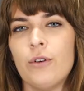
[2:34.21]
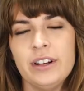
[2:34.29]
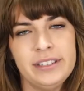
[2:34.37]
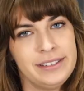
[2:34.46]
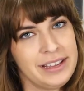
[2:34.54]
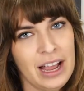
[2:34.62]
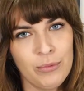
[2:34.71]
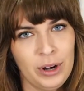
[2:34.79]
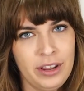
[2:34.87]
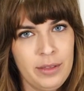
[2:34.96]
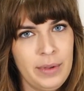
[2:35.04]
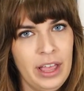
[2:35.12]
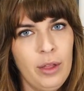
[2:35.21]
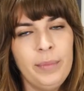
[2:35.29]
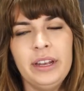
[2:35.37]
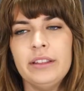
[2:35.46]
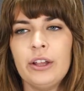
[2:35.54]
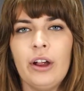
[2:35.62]
course is not run of the mill,
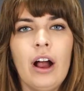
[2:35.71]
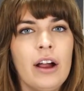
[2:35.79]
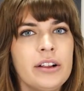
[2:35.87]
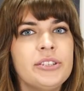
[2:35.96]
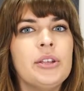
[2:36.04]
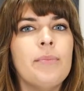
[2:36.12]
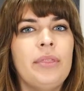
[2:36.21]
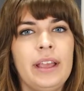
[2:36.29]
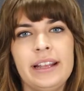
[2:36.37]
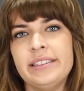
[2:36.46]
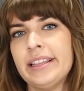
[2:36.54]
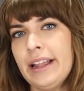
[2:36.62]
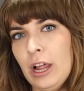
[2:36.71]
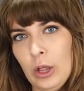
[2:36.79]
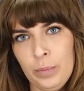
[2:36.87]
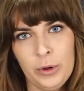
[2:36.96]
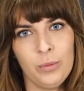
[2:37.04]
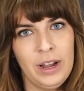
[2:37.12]
but there are some things that
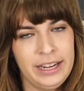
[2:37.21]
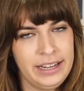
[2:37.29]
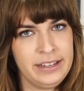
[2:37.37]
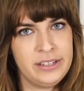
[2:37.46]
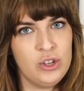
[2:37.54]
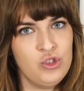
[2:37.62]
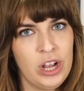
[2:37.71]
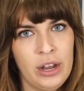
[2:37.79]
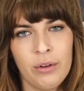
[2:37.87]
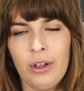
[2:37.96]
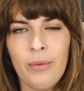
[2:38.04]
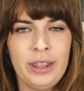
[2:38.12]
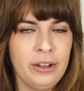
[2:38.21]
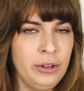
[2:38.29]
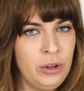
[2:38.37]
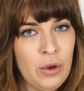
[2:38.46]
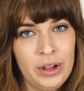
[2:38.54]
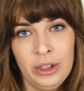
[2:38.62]
help your rankings in general, whether
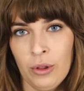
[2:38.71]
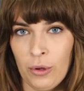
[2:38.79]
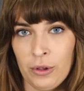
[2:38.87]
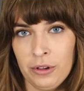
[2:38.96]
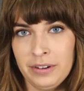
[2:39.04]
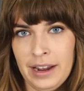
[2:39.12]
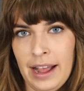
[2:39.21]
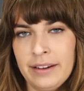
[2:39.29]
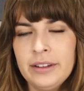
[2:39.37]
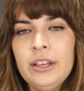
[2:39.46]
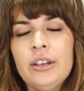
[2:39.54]
you're going local or not.